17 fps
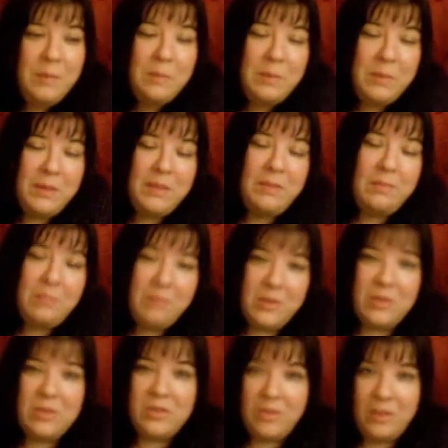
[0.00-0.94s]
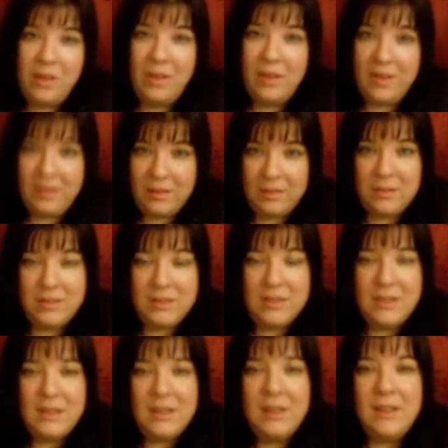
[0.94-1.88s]
but most of all, I learned
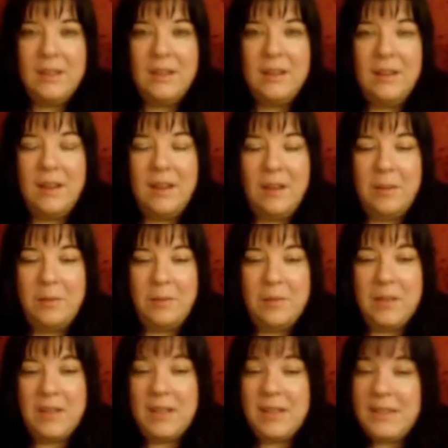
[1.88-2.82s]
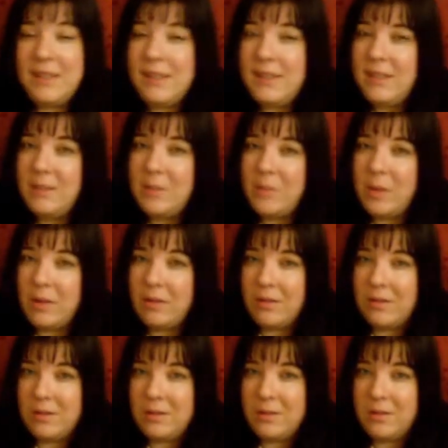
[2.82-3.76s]
that I didn't need to make a
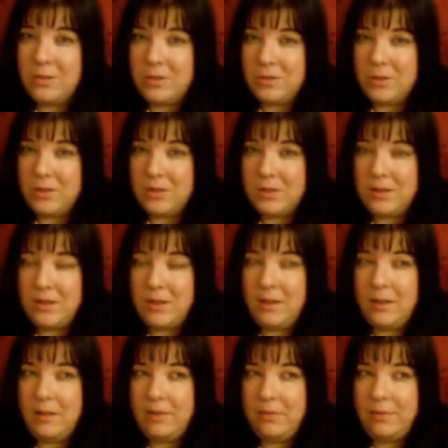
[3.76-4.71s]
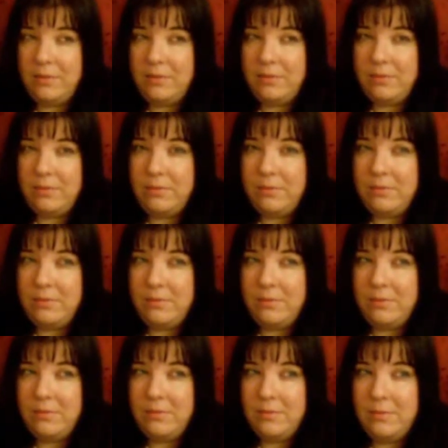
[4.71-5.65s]
resolution. If,
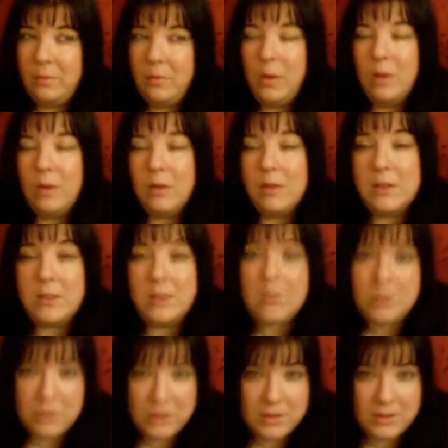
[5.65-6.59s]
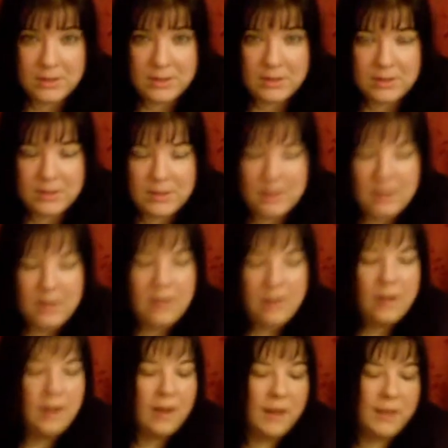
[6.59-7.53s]
well, resolutions,
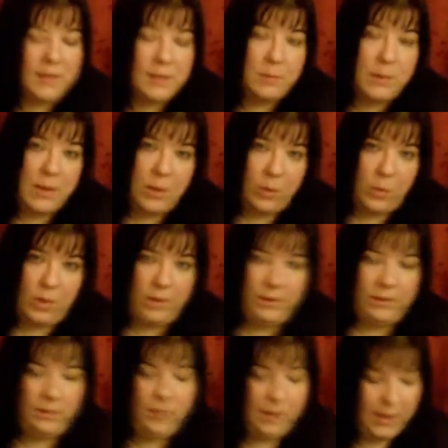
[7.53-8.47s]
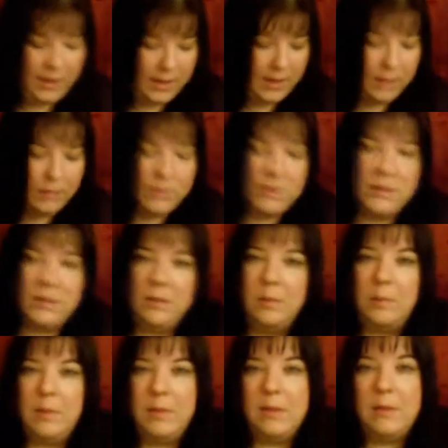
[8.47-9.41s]
I did make one, and that was to
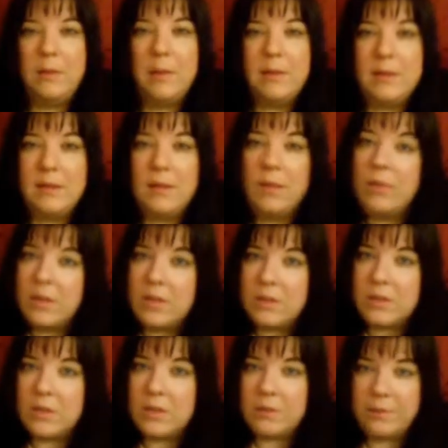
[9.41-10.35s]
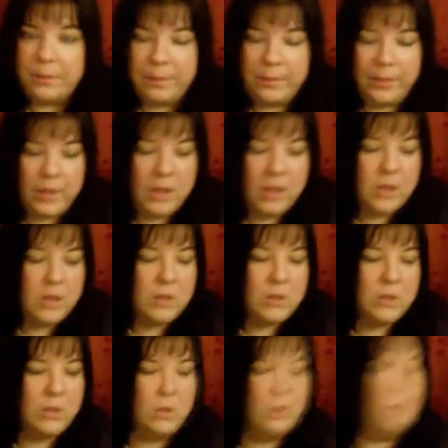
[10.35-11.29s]
commit to myself this year,
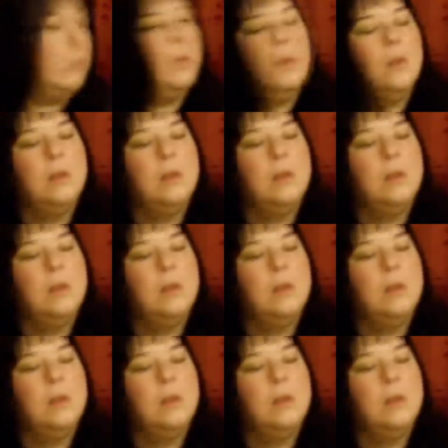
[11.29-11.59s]
to